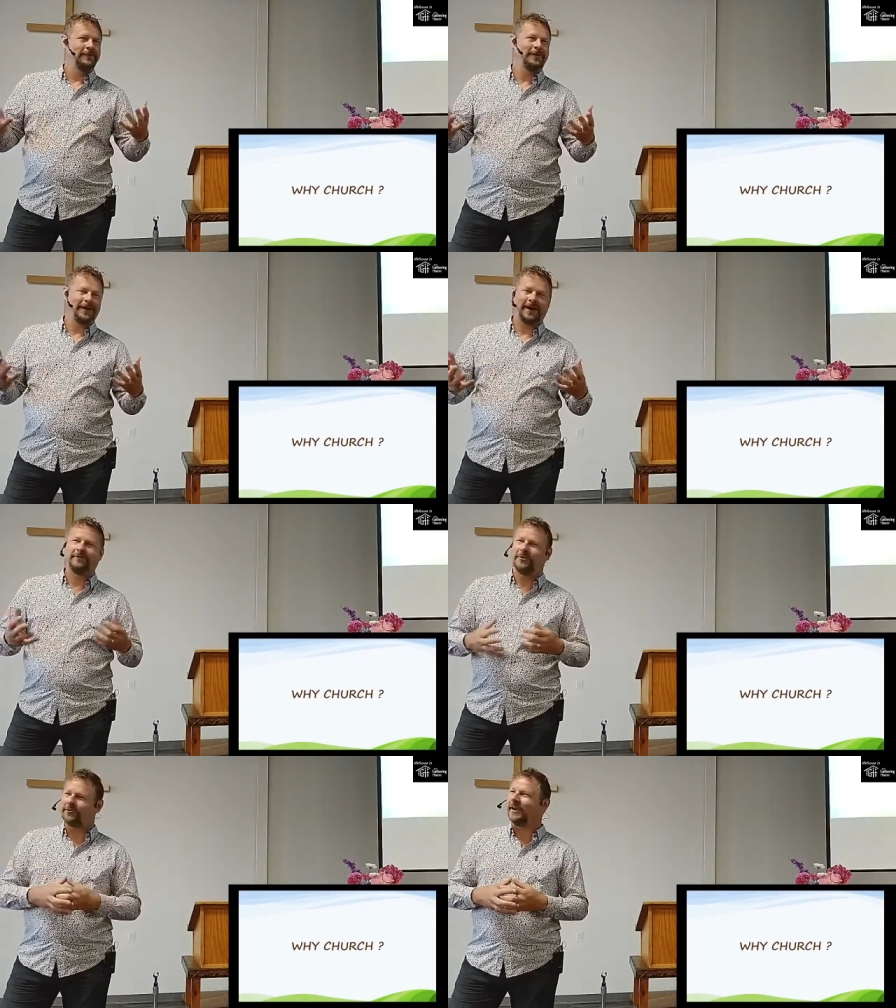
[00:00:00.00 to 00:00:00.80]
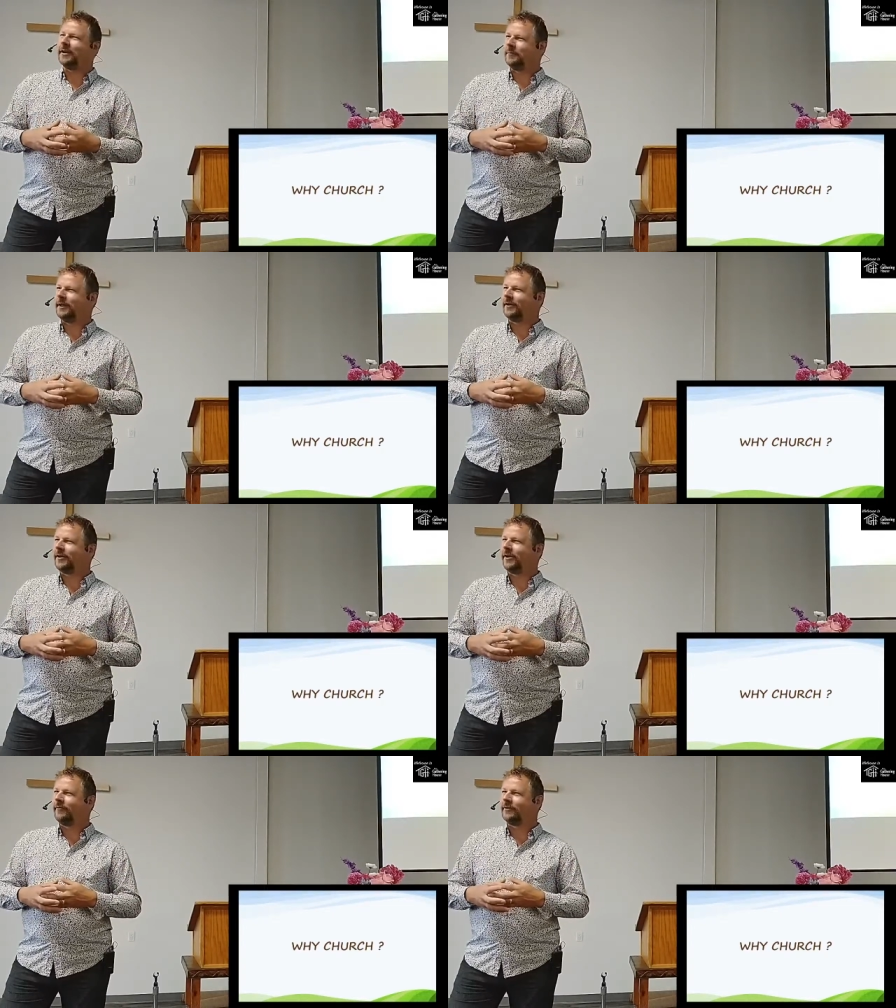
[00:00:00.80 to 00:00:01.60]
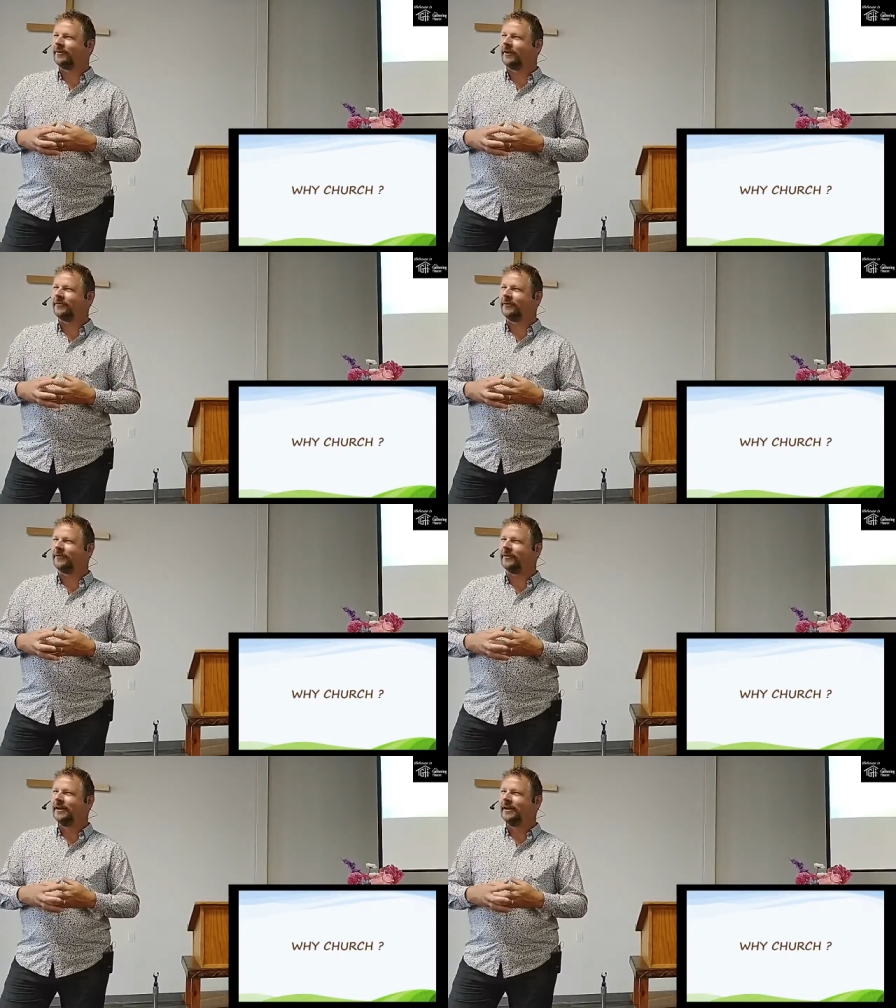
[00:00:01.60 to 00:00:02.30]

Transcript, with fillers: We want to have those animated conversations.